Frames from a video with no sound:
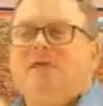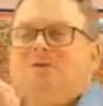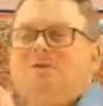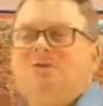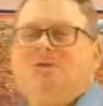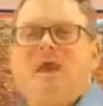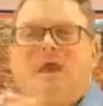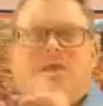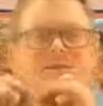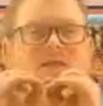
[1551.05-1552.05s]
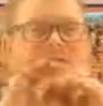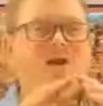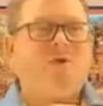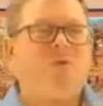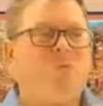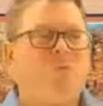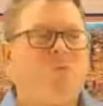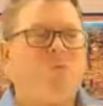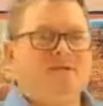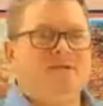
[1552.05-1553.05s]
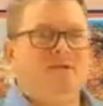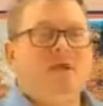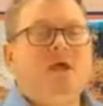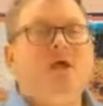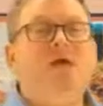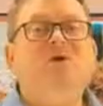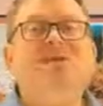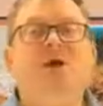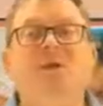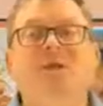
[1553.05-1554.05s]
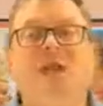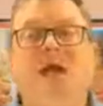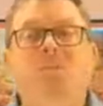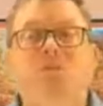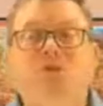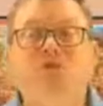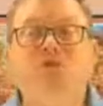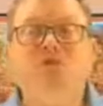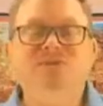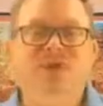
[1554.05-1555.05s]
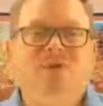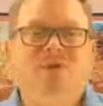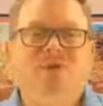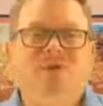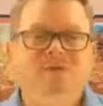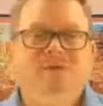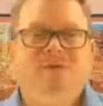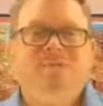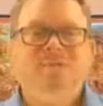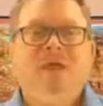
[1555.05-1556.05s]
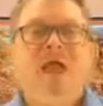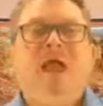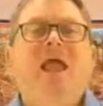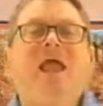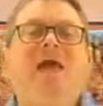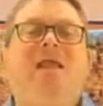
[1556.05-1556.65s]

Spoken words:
the ways that they're at risk. Here's how we can help reduce that risk. And